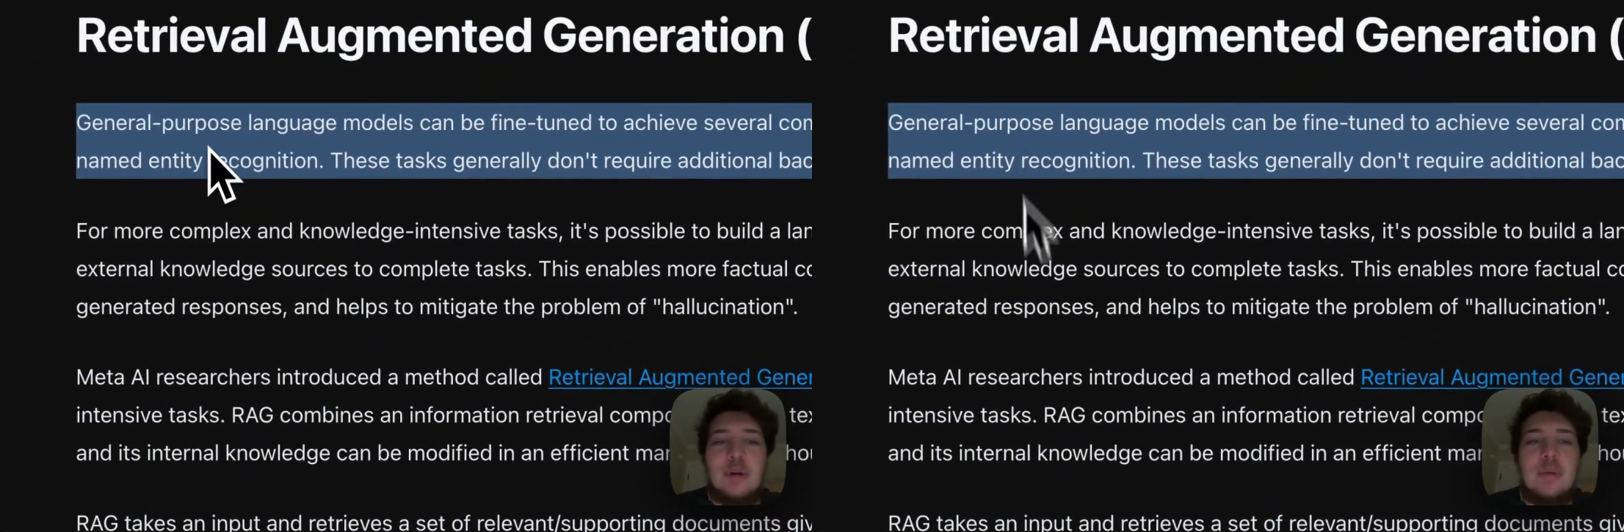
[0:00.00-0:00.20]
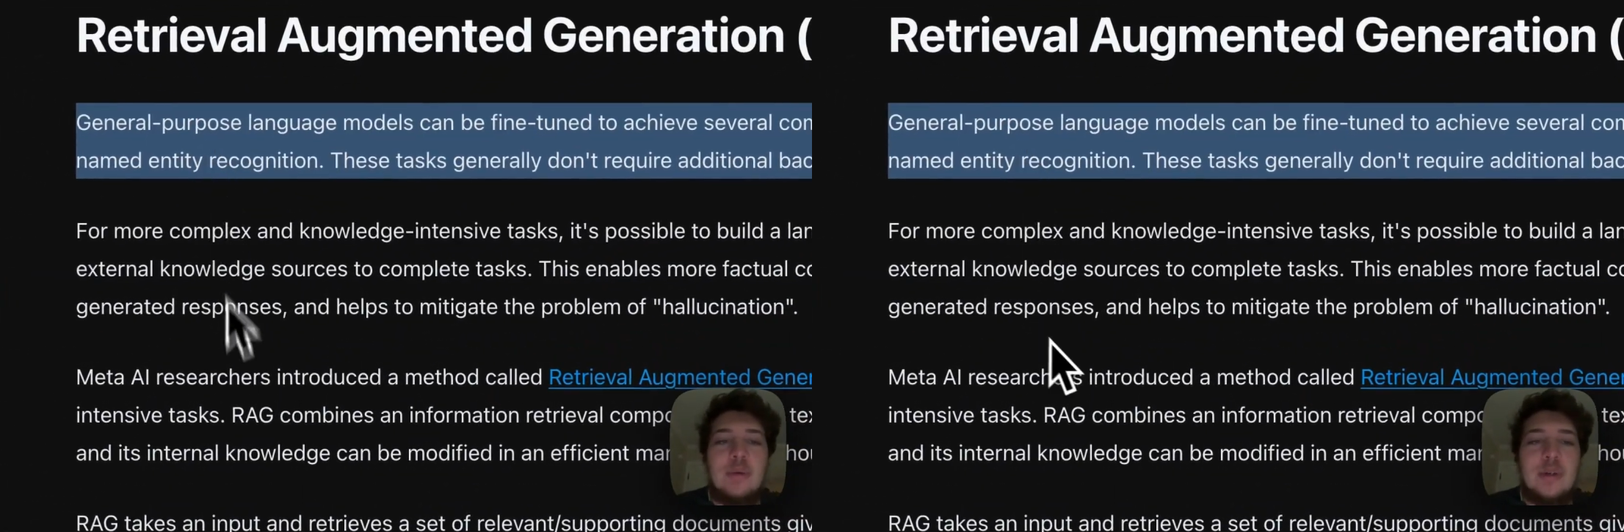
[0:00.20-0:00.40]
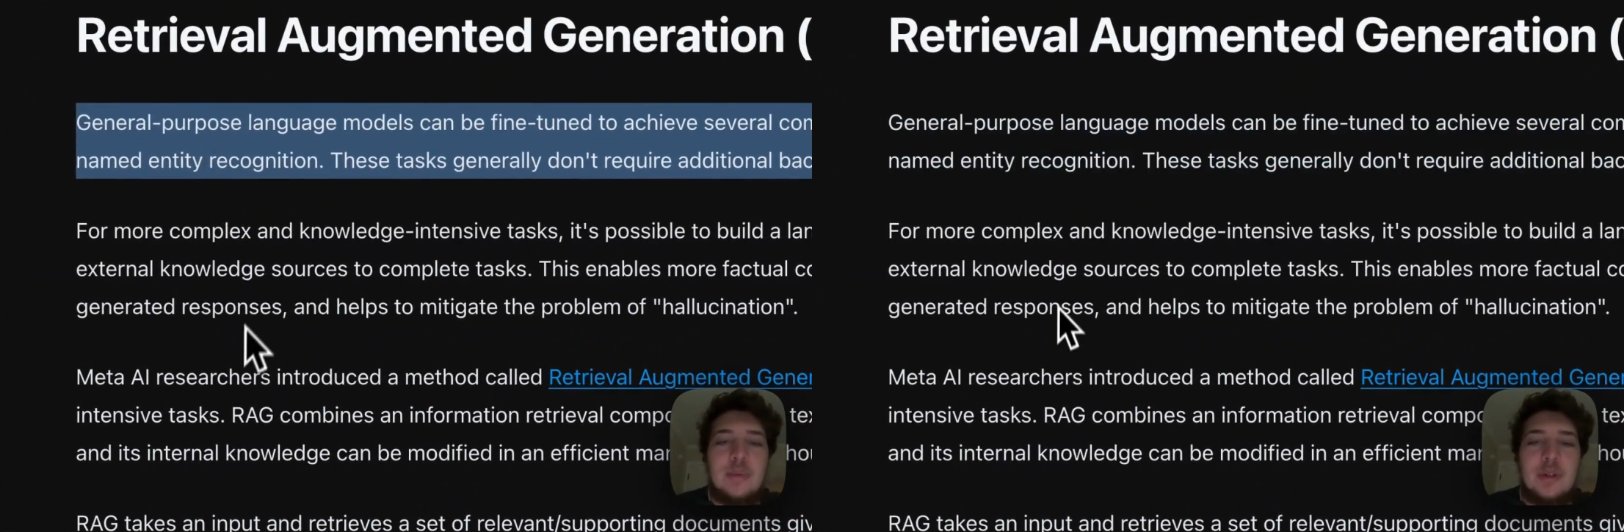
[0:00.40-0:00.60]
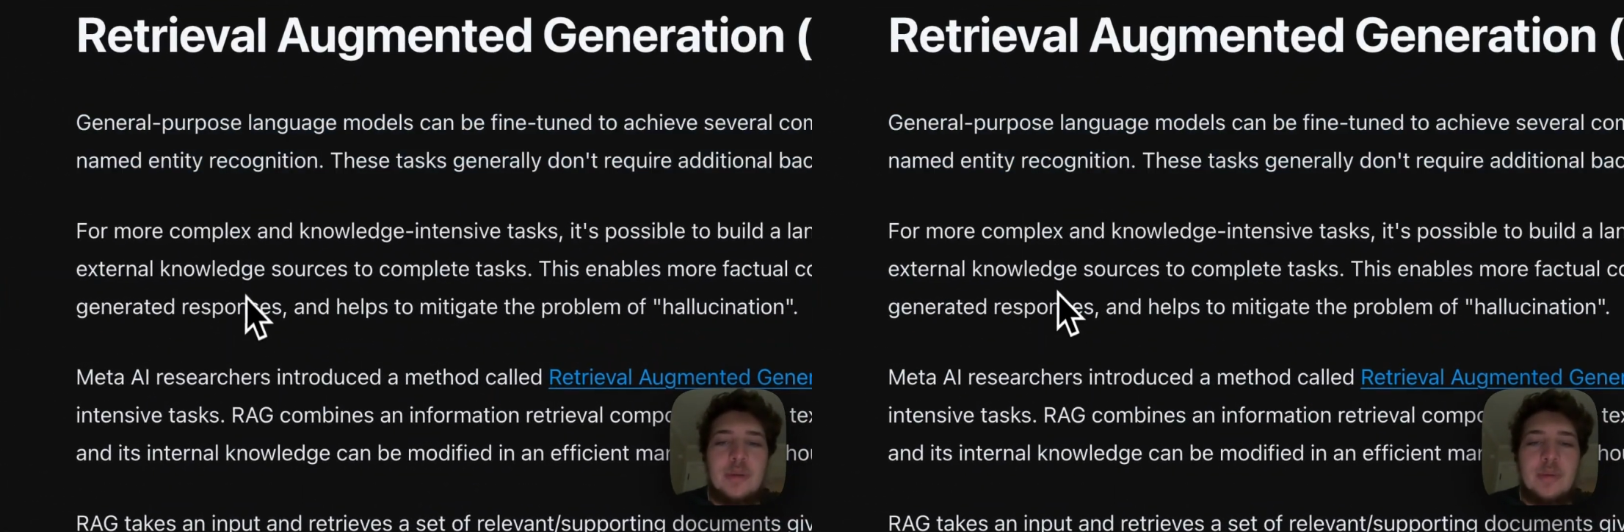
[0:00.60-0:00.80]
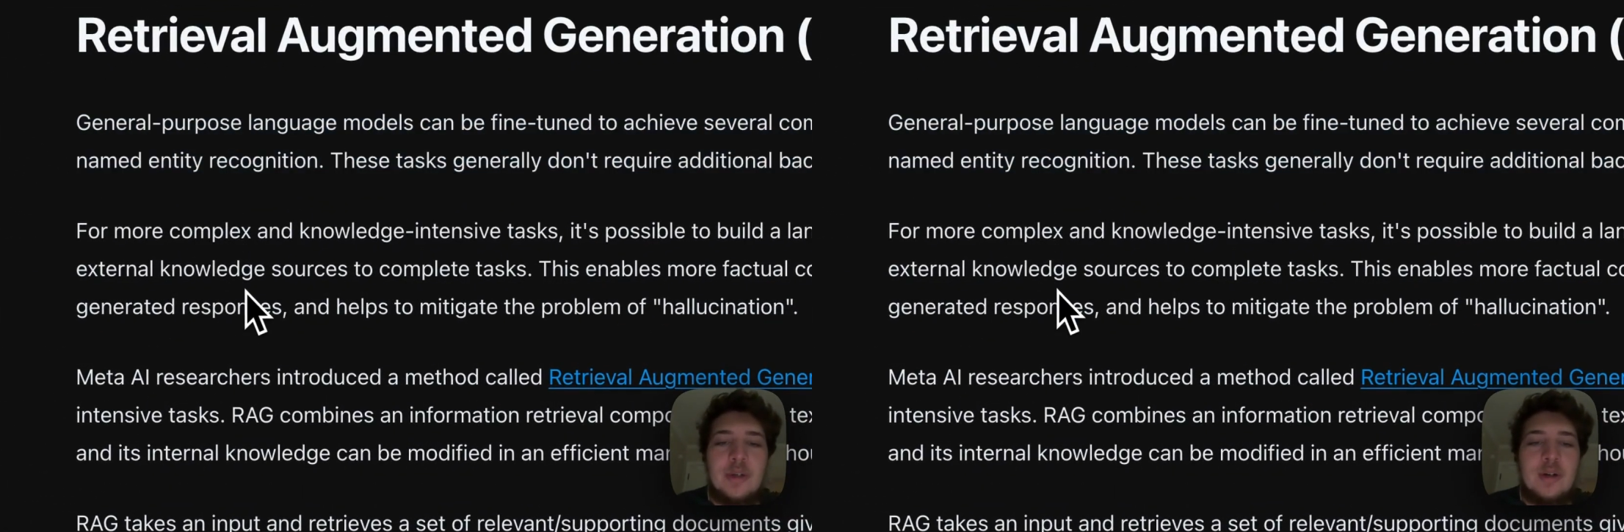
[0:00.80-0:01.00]

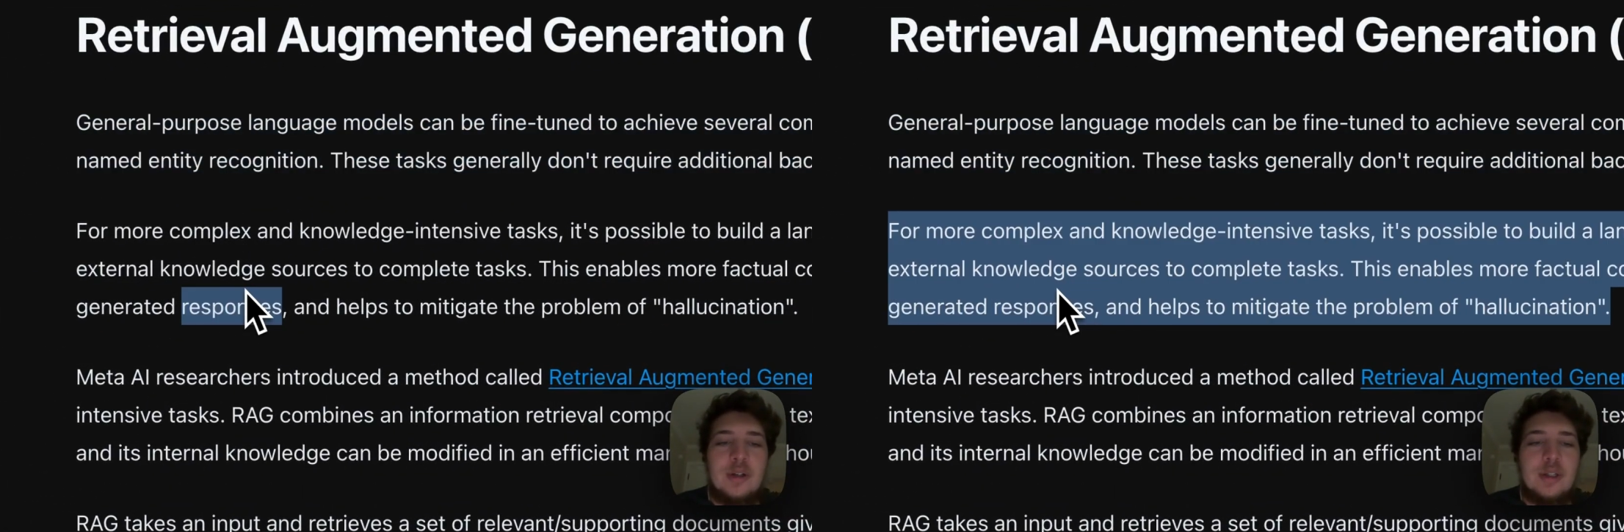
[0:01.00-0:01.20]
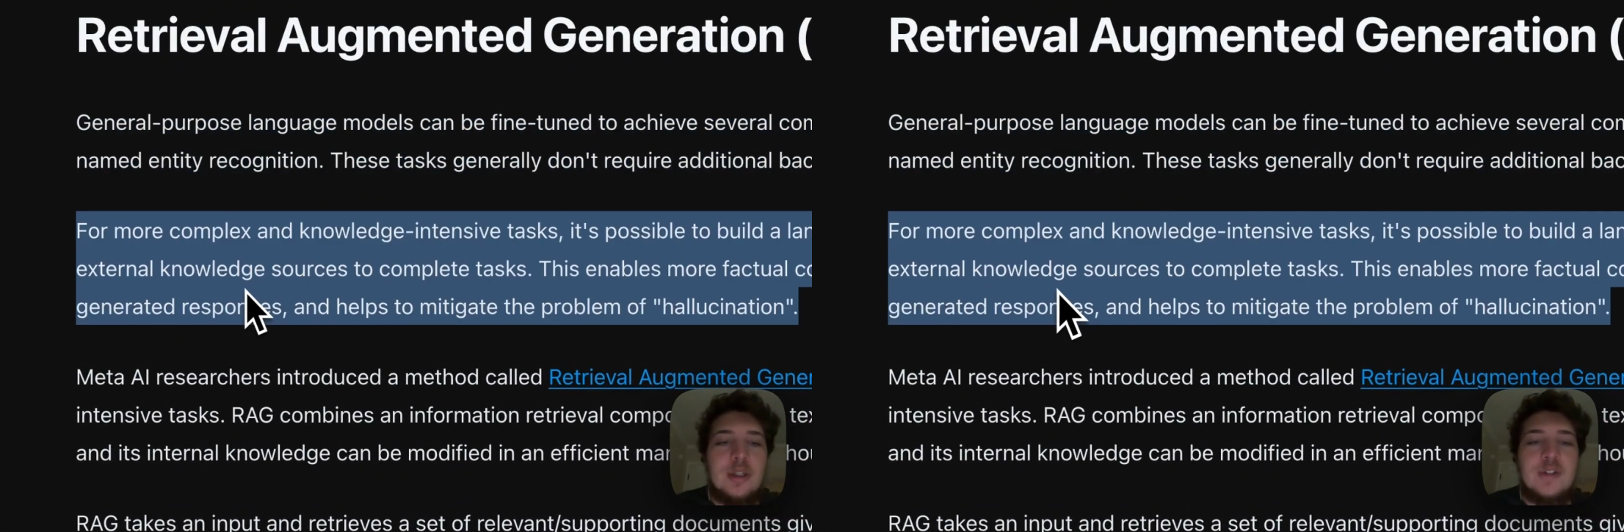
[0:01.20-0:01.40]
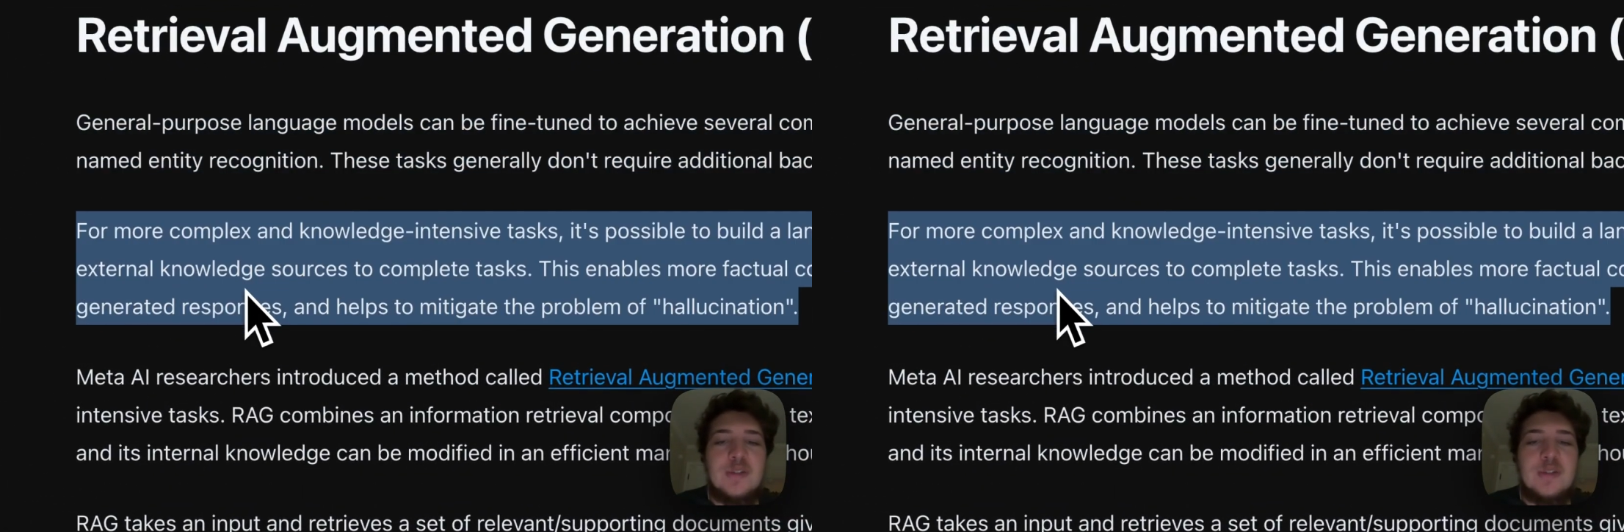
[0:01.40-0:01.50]
we call it in